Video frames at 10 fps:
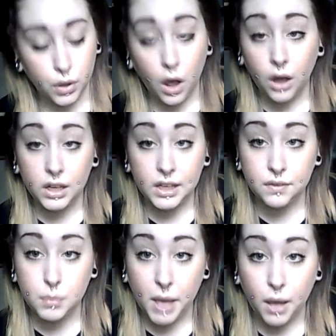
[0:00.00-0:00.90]
You can't leave
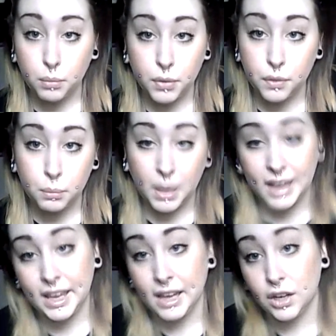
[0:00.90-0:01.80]
them out and put them
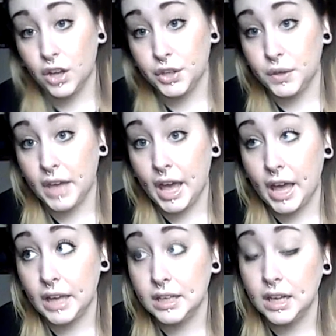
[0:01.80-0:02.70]
back in like you
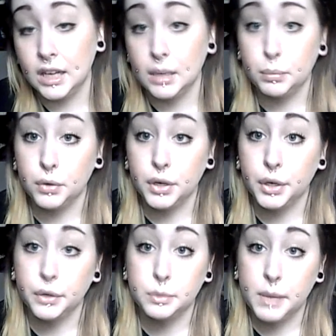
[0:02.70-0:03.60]
can a lip or a
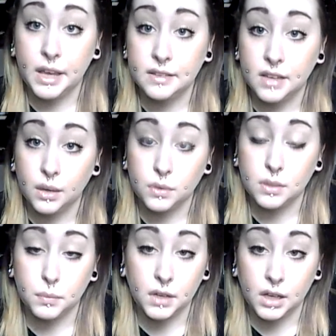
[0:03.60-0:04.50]
nose piercing or
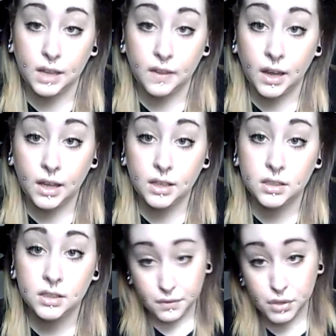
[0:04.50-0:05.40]
something like that.
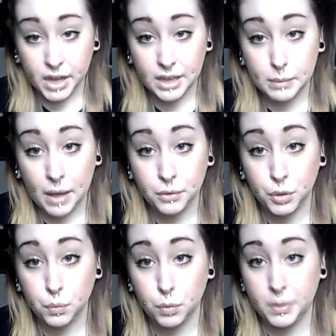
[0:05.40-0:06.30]
If you take them
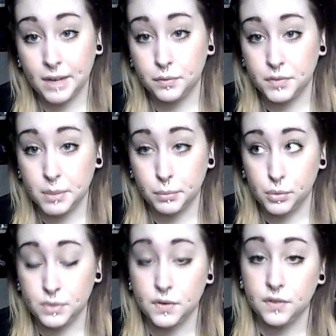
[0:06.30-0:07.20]
out, you will be left with
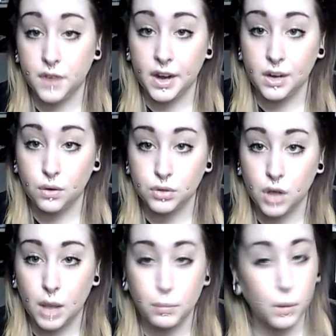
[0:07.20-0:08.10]
dimples for a very long
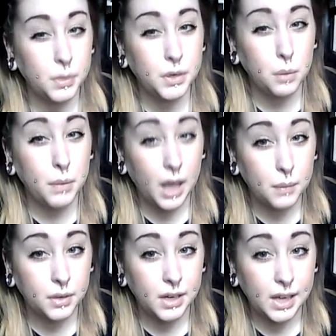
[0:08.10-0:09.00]
time, probably not
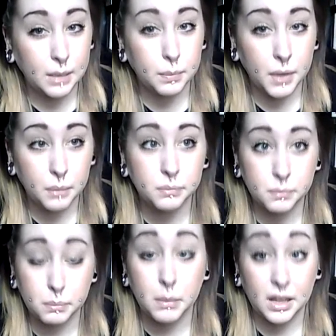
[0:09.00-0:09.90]
permanently, but
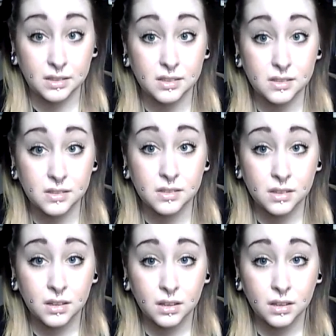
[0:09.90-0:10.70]
months.